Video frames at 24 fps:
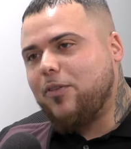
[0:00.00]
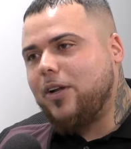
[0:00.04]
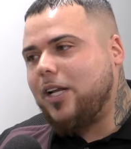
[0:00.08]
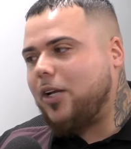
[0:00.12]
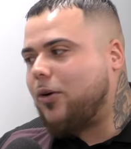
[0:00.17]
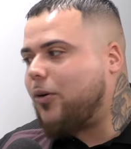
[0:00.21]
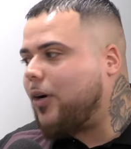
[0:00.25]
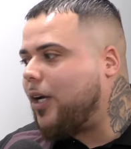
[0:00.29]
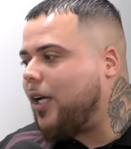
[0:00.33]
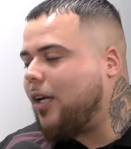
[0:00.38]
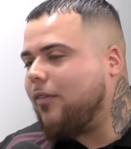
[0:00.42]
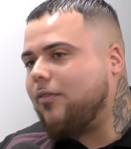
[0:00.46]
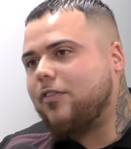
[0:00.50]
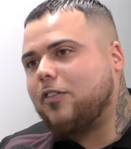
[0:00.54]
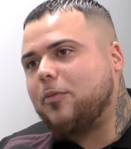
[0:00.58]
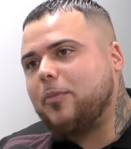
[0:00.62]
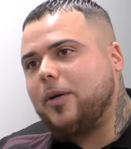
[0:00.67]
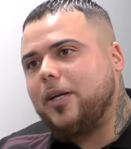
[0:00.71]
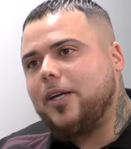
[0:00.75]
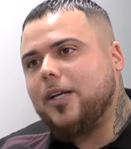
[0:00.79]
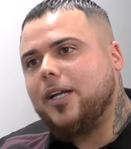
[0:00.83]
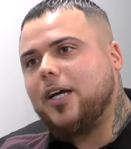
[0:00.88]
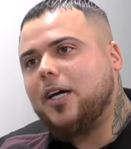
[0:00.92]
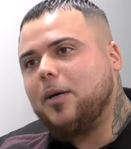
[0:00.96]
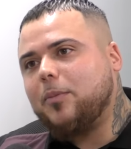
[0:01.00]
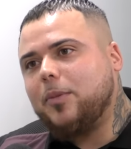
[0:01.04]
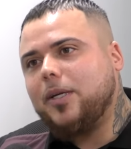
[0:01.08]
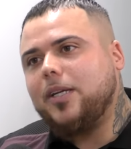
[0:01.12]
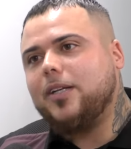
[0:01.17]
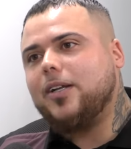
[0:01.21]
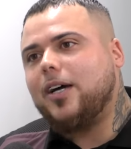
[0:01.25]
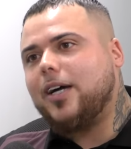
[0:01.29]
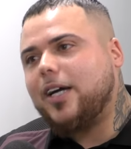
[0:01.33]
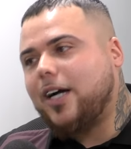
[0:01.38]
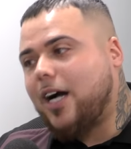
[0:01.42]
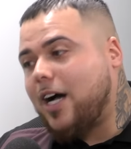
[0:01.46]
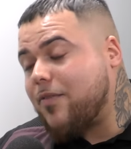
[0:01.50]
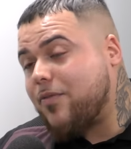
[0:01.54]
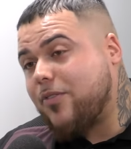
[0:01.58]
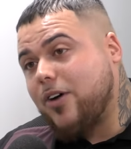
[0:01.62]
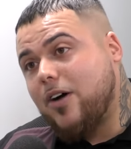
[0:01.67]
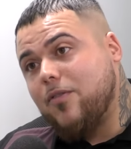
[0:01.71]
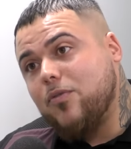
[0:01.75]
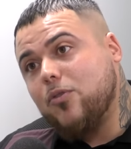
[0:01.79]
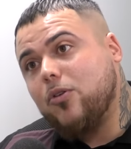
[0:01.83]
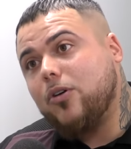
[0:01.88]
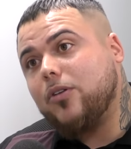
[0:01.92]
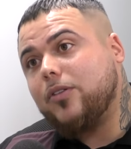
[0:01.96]
really got it in for me. You know what I mean? Like I've,
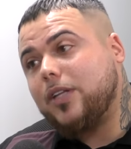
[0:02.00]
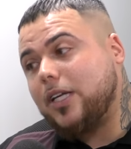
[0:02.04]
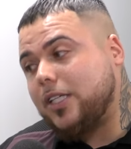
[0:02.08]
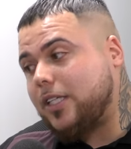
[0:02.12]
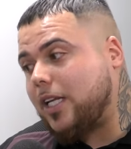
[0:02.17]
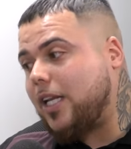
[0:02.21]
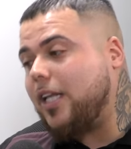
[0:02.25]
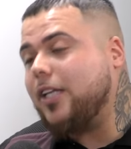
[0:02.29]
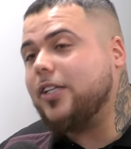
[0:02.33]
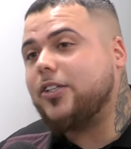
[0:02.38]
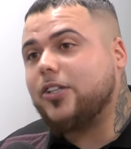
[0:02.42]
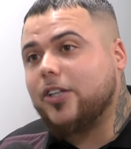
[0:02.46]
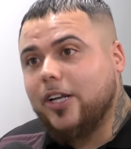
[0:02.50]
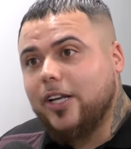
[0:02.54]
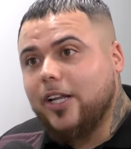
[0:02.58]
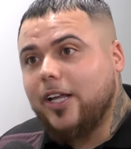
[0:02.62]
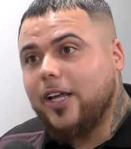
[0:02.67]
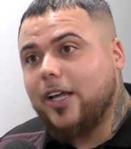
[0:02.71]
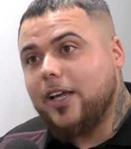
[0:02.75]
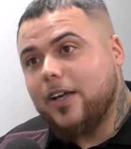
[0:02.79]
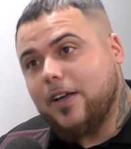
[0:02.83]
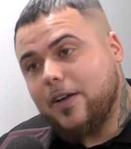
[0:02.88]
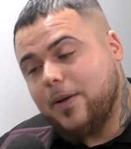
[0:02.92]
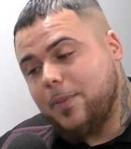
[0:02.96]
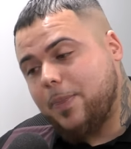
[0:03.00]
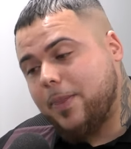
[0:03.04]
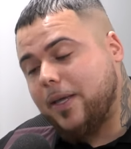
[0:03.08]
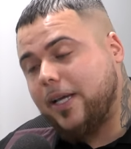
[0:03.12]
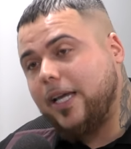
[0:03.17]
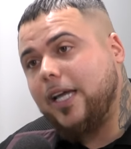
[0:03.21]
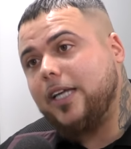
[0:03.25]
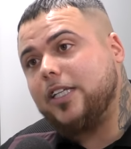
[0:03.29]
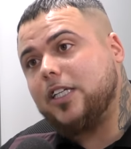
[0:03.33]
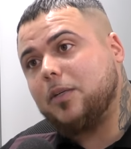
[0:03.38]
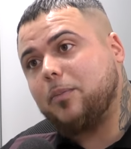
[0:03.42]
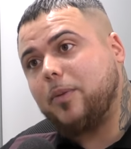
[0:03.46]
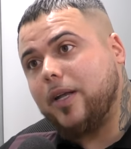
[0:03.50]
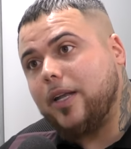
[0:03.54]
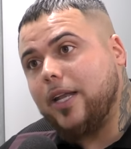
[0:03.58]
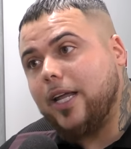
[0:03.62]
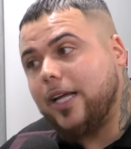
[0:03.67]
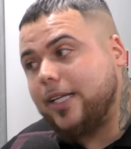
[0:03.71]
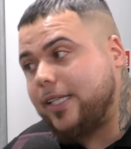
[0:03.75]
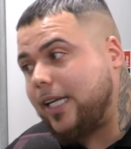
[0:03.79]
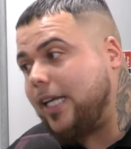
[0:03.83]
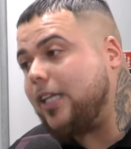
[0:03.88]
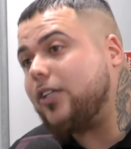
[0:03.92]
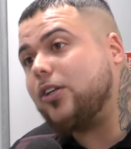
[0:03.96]
I've not. There's an incident here. The geezer's been
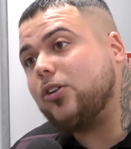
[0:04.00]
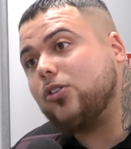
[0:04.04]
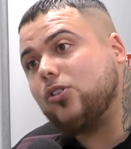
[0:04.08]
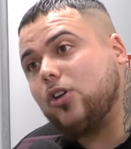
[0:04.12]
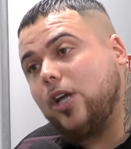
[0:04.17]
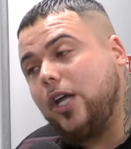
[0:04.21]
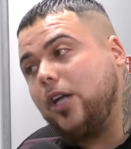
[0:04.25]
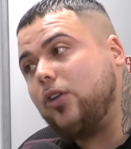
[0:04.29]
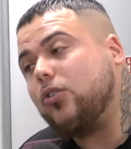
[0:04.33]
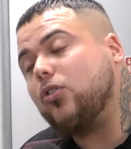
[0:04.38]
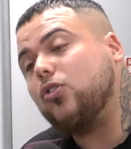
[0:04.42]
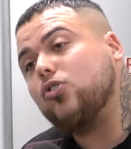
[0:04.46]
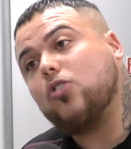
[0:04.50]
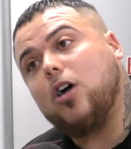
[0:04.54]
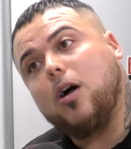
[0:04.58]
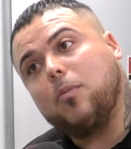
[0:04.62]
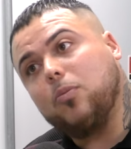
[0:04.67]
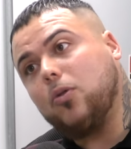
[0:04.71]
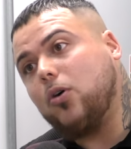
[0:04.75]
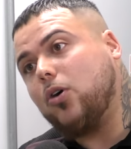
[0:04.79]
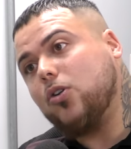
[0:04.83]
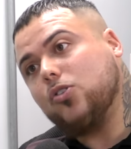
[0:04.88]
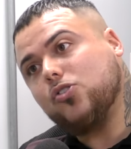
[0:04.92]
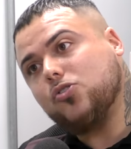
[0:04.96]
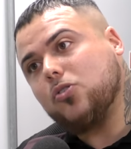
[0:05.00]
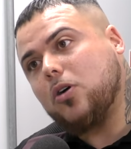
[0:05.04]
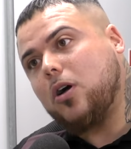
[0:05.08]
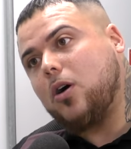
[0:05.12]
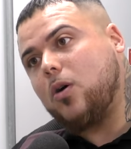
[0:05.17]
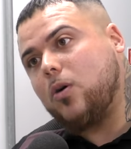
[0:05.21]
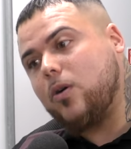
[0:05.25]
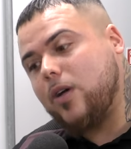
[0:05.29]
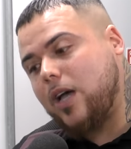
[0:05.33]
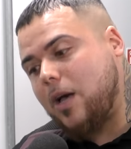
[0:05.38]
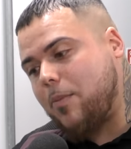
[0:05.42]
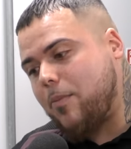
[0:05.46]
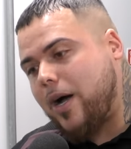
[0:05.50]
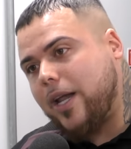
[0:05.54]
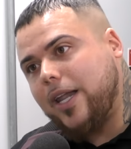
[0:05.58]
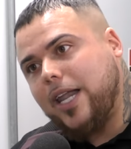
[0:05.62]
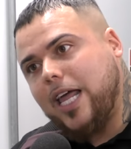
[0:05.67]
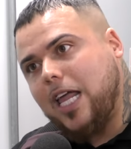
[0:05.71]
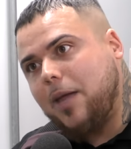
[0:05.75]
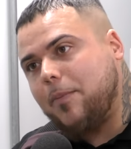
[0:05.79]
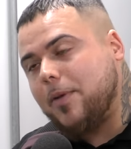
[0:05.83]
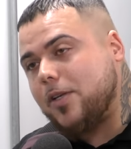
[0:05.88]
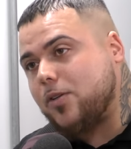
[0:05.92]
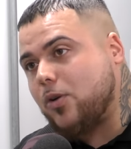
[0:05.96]
nicked. He's in, he's on trial. I'm not on trial, and my
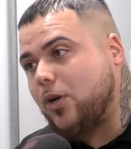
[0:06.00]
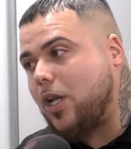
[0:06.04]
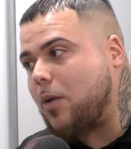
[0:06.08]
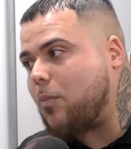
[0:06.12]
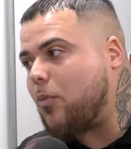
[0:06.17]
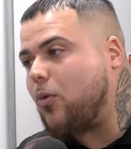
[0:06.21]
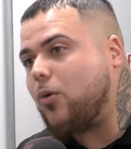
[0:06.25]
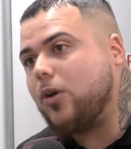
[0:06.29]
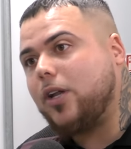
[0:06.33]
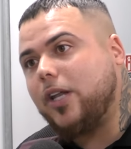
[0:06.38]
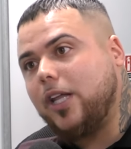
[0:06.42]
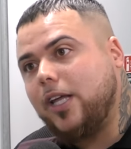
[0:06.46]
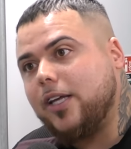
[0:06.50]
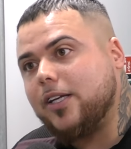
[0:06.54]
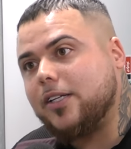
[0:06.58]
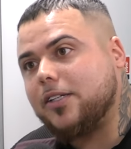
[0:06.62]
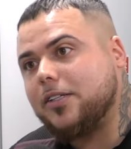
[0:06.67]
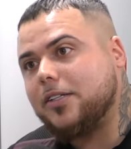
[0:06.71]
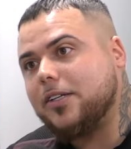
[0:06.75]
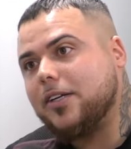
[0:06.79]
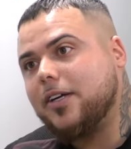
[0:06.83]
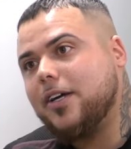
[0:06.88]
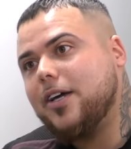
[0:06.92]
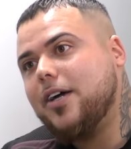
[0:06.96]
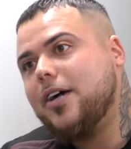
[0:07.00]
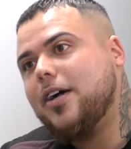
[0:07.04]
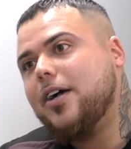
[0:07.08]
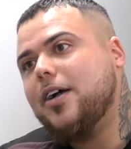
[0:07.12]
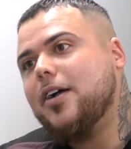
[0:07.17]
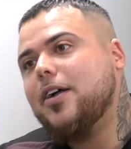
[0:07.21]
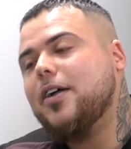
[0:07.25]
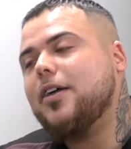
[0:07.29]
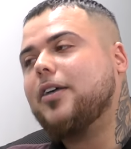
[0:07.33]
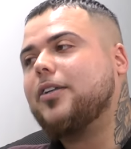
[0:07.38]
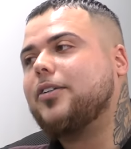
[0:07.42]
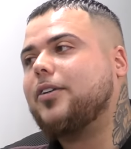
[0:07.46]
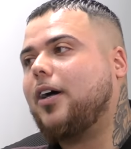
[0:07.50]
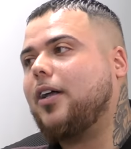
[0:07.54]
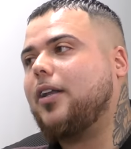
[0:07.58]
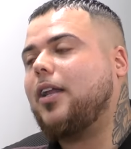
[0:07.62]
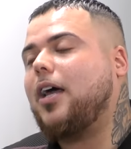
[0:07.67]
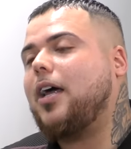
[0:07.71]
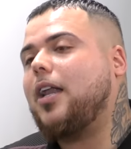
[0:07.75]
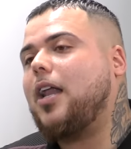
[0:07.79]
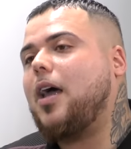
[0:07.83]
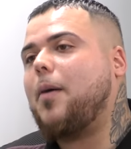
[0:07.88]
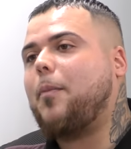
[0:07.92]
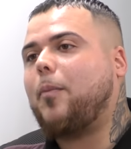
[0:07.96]
name is on it more than he is. So
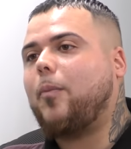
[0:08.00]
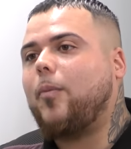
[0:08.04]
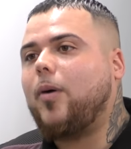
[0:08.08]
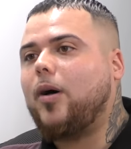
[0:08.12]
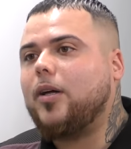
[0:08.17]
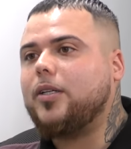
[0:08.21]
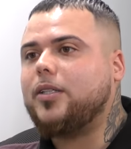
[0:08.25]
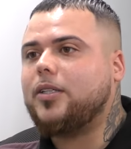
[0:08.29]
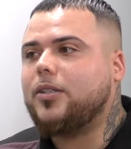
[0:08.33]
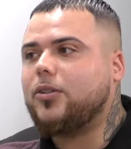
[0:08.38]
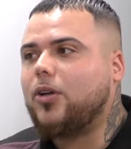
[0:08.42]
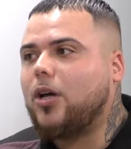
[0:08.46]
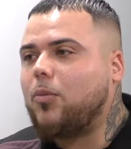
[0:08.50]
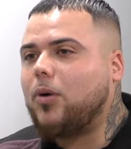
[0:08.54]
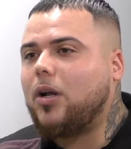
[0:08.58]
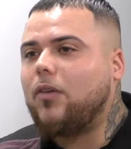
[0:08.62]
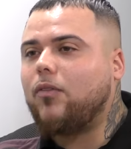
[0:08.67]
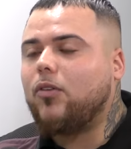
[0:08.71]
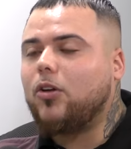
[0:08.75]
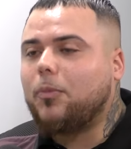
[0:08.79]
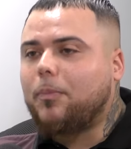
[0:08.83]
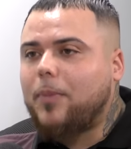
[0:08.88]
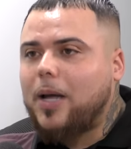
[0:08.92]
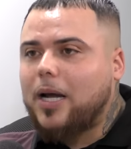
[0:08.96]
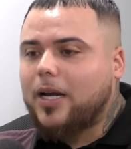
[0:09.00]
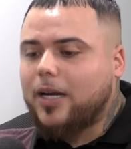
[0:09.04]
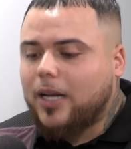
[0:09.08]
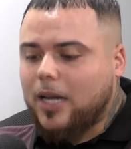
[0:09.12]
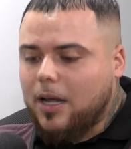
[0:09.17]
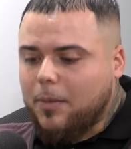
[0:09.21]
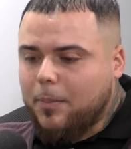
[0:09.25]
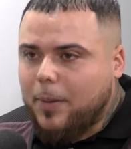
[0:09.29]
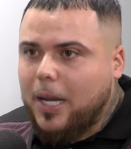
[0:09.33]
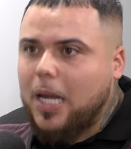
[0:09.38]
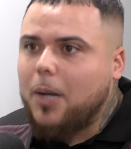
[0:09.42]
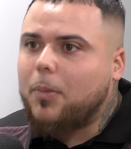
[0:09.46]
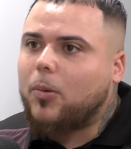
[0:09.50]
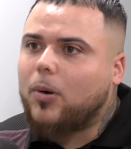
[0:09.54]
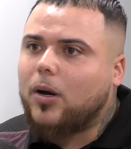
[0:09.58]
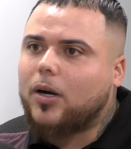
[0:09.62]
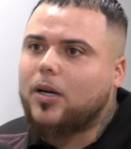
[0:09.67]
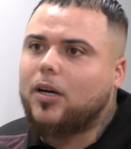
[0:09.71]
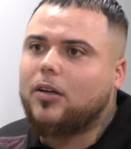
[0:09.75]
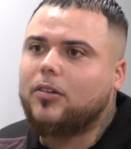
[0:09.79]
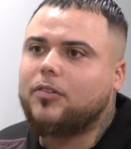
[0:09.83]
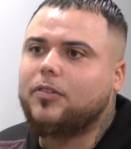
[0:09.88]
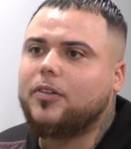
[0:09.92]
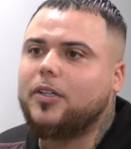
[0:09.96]
that, that I started, when I've looked back at that
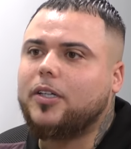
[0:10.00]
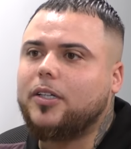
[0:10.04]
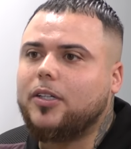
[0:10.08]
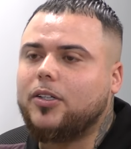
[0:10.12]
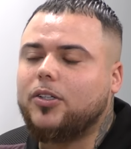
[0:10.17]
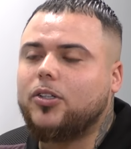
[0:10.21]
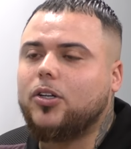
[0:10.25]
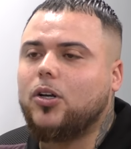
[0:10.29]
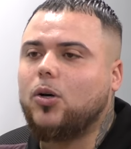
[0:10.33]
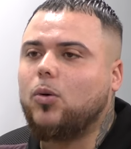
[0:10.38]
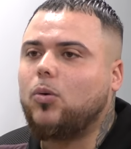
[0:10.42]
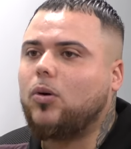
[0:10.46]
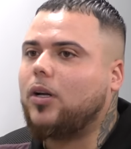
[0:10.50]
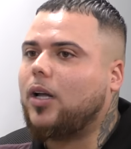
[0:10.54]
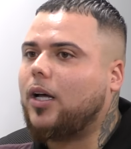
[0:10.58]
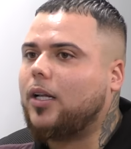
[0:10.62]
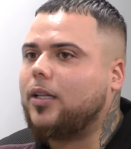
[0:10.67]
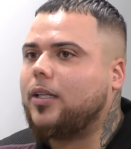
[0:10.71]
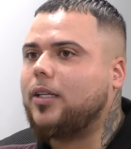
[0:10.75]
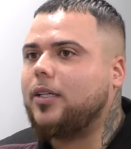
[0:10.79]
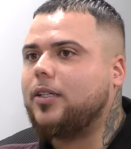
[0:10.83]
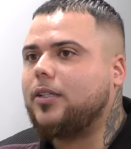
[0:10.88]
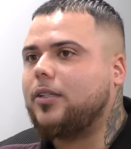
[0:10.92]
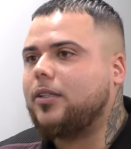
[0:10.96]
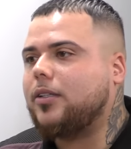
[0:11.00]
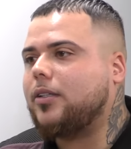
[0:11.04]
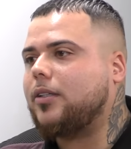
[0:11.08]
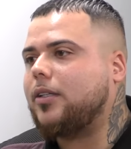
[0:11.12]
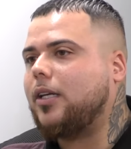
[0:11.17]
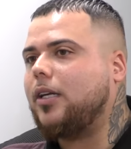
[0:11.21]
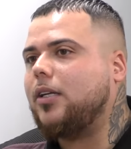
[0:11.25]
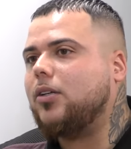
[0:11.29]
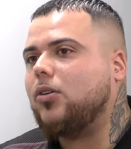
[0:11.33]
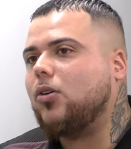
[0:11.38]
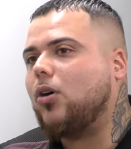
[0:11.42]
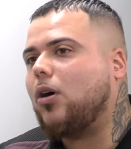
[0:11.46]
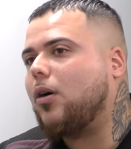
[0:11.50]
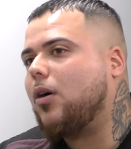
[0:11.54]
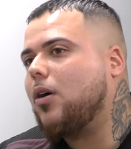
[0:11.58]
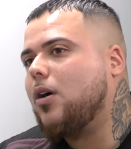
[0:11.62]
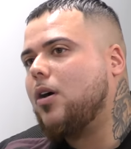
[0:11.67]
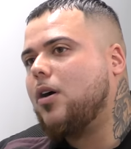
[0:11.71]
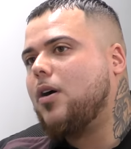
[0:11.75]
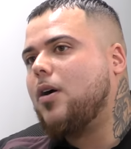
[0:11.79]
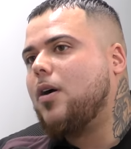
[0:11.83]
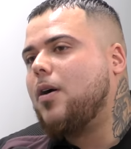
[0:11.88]
paperwork, I was thinking, do you know what? Like these these lot